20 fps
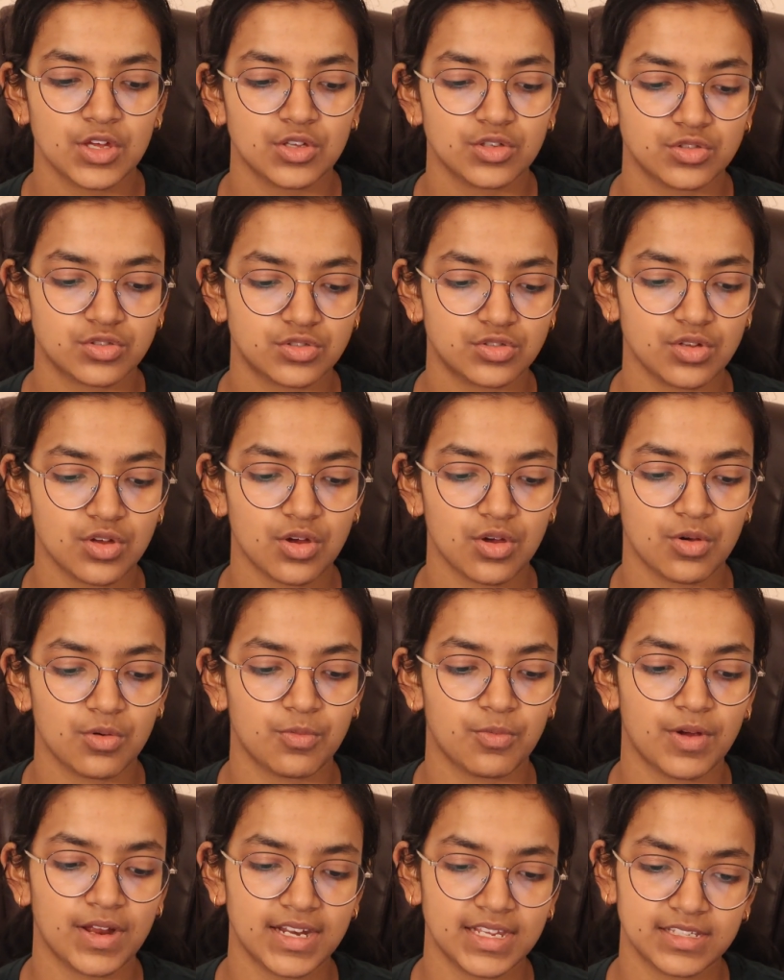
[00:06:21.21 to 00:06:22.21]
So
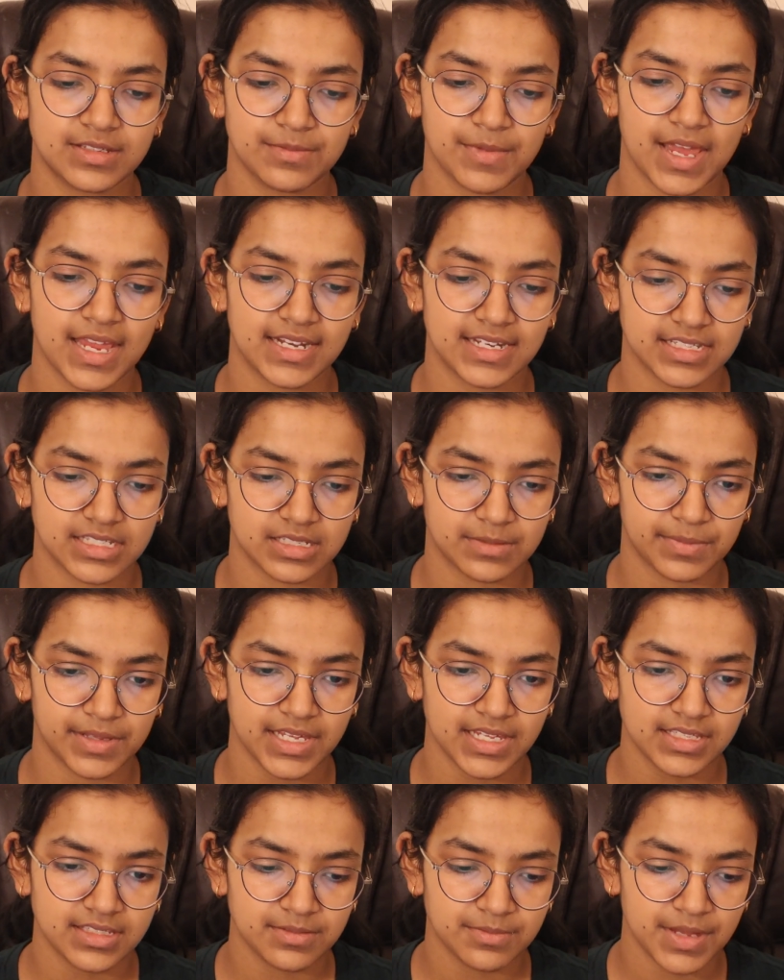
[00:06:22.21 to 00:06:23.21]
what is my
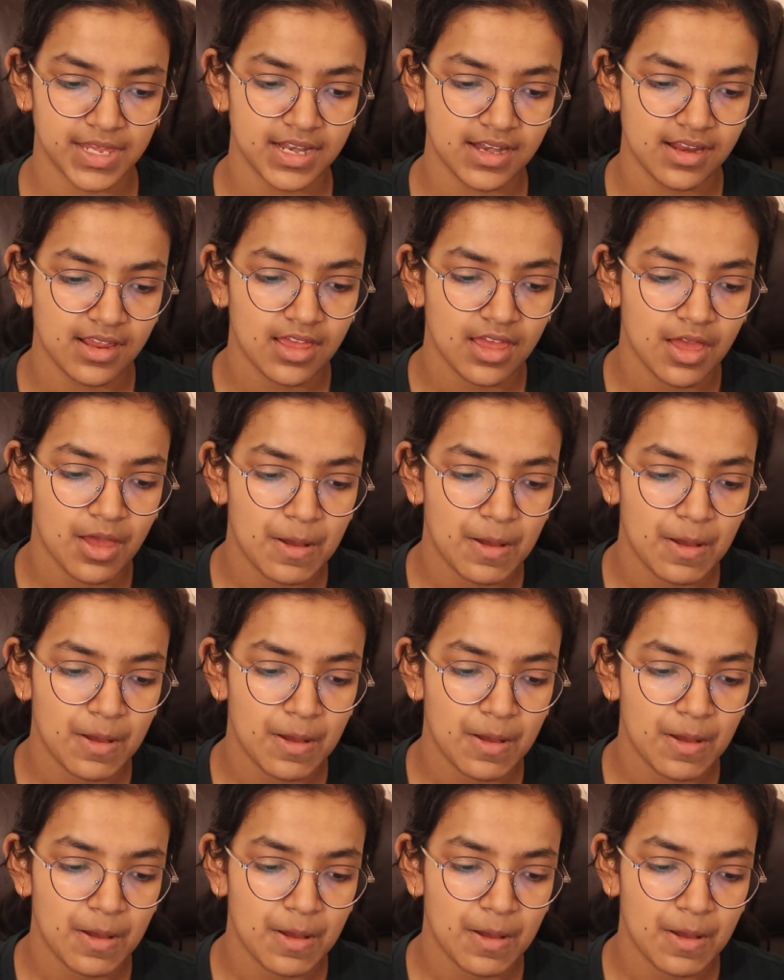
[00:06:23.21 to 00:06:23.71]
displacement?